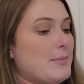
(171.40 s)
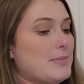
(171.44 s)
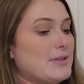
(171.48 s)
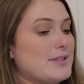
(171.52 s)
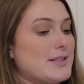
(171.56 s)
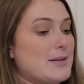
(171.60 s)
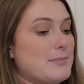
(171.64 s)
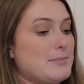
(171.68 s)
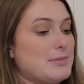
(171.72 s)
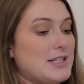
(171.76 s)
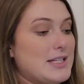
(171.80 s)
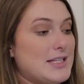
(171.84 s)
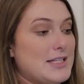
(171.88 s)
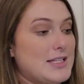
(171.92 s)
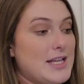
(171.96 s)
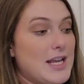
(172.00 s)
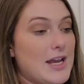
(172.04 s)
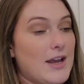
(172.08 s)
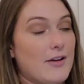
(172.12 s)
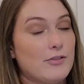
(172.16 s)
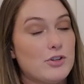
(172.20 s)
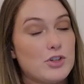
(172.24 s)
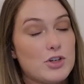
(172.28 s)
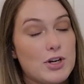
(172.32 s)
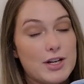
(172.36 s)
some
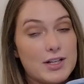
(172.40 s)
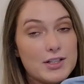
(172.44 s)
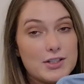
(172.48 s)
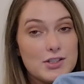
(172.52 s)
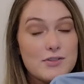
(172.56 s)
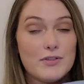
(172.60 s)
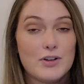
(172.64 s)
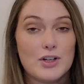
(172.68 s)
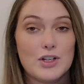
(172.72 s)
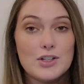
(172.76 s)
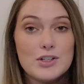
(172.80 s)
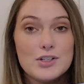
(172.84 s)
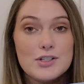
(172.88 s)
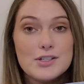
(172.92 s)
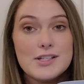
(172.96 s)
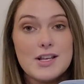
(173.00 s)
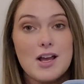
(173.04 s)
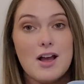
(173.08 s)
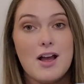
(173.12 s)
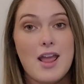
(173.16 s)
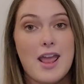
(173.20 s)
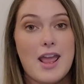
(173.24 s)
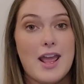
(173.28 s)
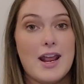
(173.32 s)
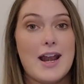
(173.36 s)
DTF transfers
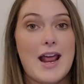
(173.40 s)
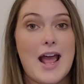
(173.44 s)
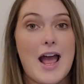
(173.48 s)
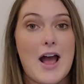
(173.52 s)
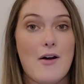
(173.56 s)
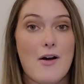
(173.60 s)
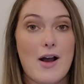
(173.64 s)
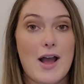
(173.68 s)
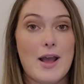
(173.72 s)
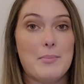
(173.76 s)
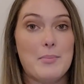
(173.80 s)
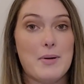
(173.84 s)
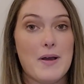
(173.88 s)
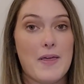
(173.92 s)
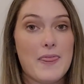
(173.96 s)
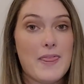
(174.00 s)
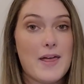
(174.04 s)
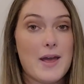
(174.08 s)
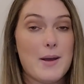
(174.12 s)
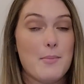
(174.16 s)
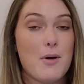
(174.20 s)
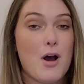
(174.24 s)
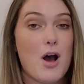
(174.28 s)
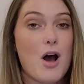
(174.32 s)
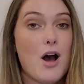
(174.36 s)
and how I put
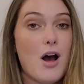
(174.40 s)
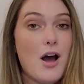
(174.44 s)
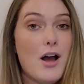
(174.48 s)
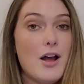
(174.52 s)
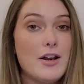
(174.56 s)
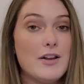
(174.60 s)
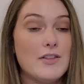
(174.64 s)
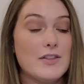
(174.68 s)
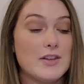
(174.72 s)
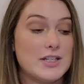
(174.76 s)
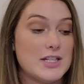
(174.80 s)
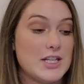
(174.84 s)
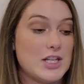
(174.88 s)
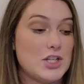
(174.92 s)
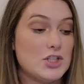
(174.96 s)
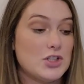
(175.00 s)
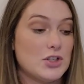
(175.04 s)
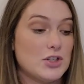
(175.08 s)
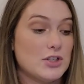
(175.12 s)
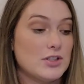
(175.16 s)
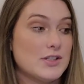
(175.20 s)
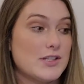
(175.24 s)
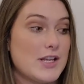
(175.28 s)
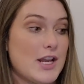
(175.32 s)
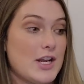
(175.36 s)
them on the
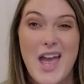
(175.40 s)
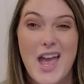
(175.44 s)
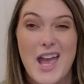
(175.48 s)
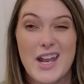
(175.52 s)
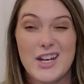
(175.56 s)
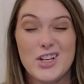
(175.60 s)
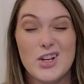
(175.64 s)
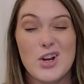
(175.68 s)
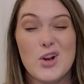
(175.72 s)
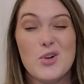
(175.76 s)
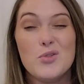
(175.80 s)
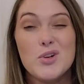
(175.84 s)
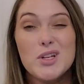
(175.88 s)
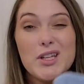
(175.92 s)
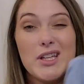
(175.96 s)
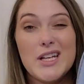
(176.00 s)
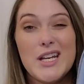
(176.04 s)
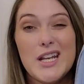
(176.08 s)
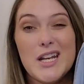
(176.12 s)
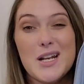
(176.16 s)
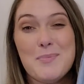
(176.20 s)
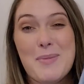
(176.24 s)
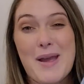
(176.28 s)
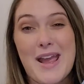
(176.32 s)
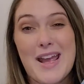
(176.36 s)
t-shirts. And you don't really
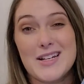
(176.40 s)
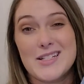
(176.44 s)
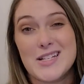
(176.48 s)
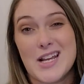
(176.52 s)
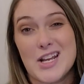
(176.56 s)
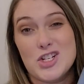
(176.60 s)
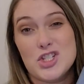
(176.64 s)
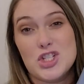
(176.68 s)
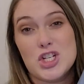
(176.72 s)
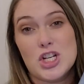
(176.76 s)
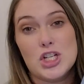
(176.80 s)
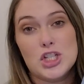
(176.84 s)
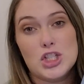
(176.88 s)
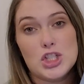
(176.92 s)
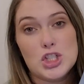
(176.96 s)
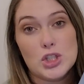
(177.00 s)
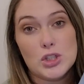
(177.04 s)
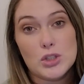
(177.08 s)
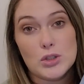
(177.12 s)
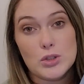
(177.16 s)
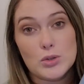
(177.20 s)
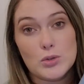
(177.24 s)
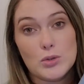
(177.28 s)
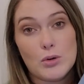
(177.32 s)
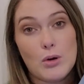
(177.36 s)
need to pay attention
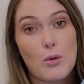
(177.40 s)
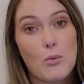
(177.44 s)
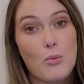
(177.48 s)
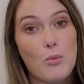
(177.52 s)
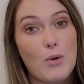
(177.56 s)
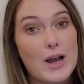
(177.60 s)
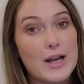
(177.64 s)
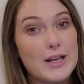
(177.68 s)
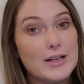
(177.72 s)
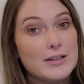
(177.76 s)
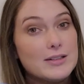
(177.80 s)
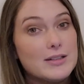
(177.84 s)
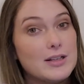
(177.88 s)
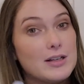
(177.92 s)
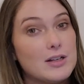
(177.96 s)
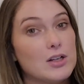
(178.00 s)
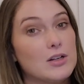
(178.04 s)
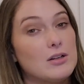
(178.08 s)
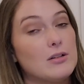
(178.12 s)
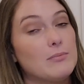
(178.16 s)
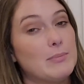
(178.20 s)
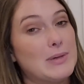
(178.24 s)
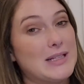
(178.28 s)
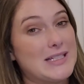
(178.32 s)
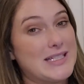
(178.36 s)
to what
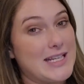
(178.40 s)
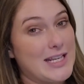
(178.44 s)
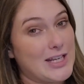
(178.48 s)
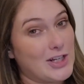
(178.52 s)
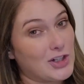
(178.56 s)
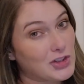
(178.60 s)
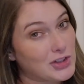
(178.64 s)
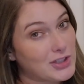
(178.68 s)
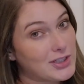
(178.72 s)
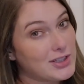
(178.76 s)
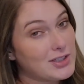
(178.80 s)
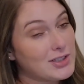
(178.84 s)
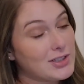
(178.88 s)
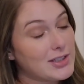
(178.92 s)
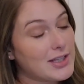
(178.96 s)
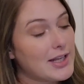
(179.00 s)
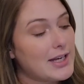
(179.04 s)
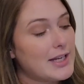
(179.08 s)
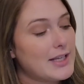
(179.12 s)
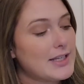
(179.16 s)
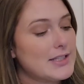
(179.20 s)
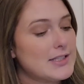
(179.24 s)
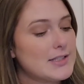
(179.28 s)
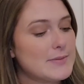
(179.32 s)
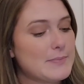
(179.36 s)
material
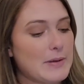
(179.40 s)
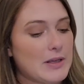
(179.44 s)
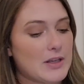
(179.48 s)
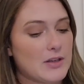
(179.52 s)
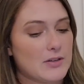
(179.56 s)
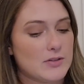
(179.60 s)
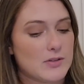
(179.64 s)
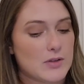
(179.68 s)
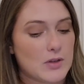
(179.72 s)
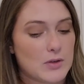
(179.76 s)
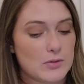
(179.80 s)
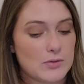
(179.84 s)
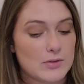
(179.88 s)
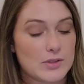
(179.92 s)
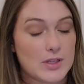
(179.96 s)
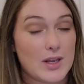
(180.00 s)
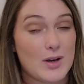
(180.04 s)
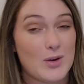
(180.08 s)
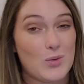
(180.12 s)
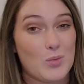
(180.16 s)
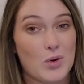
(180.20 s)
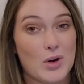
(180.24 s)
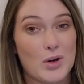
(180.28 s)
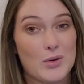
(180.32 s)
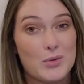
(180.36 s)
it is, because those
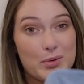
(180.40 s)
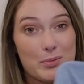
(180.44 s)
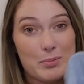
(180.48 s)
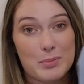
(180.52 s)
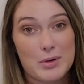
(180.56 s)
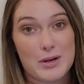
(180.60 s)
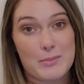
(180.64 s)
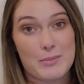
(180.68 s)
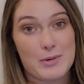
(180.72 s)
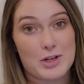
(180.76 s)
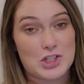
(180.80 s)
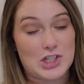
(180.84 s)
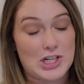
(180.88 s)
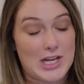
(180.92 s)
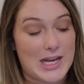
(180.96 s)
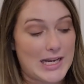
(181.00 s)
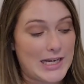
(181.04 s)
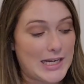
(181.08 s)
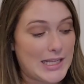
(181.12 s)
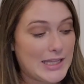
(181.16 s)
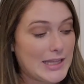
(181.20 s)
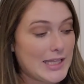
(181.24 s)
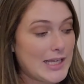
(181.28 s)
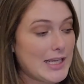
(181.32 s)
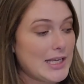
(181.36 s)
can work with pretty much
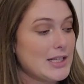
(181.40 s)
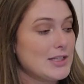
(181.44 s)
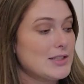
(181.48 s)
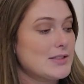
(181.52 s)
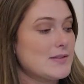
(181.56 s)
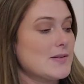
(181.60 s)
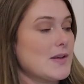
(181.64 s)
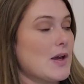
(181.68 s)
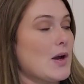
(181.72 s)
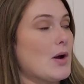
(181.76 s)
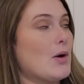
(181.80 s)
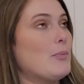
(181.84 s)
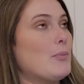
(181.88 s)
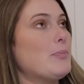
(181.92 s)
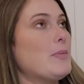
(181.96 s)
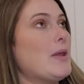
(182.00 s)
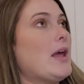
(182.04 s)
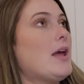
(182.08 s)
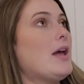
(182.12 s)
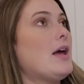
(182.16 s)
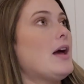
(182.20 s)
anything. So